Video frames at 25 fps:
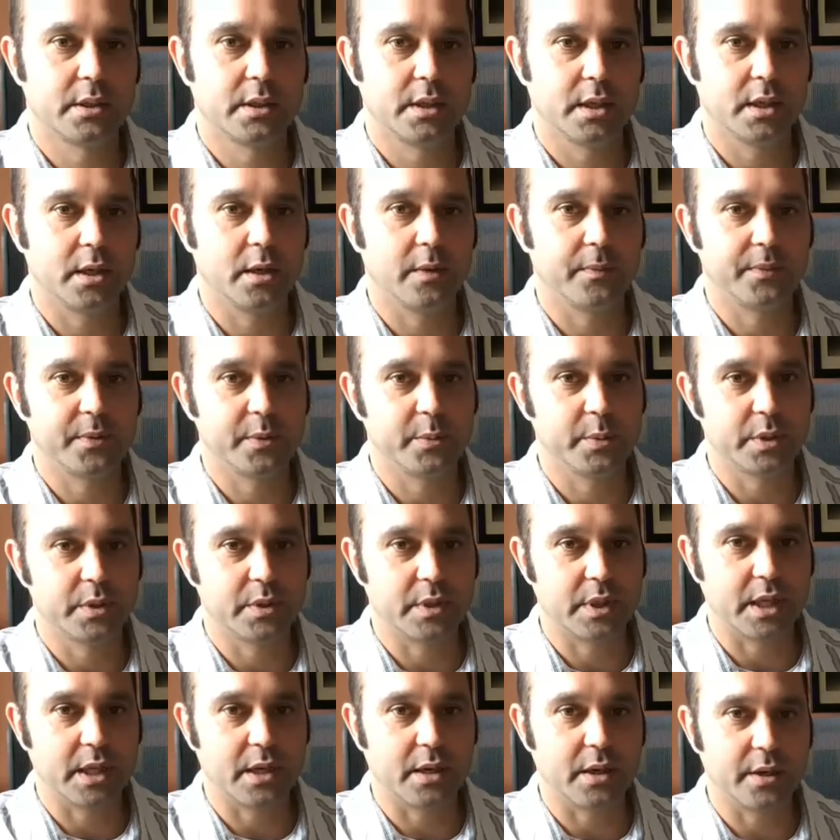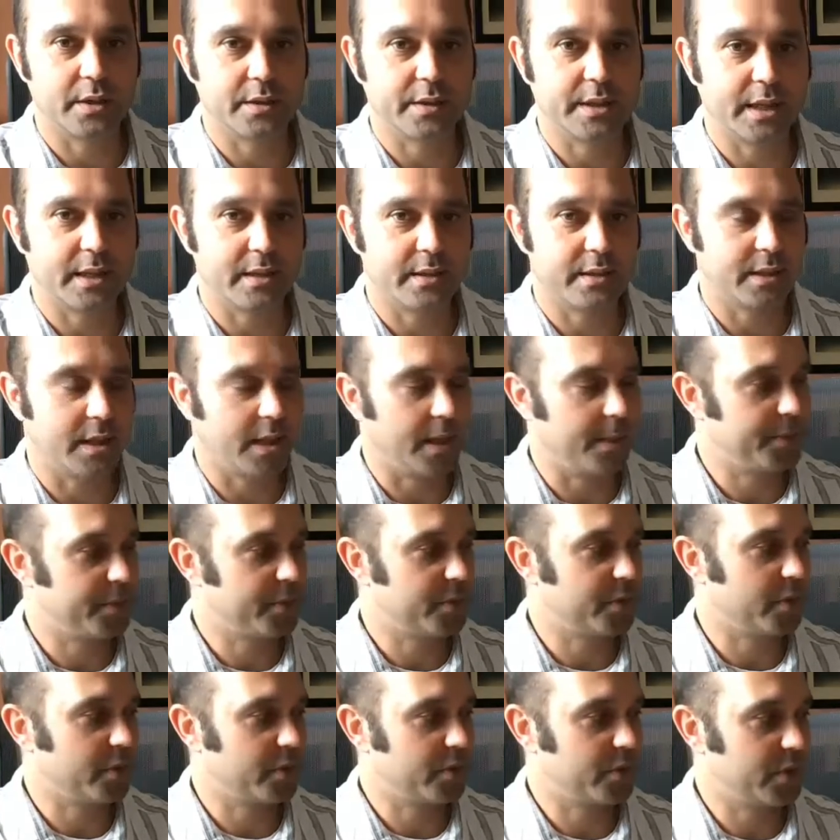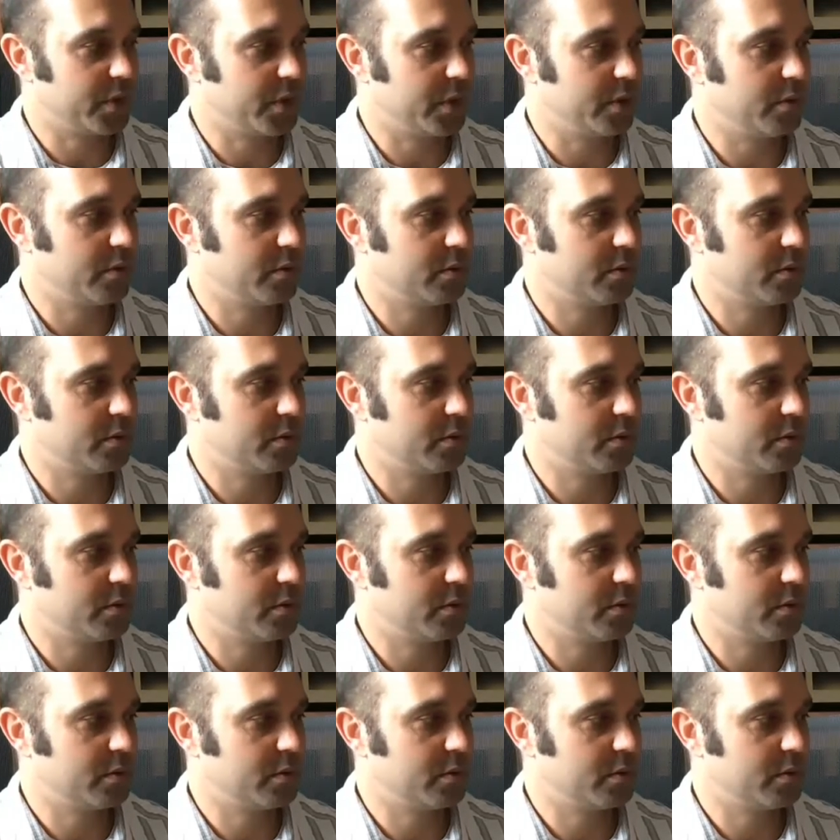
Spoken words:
And hopefully we do that all down in upstrokes too.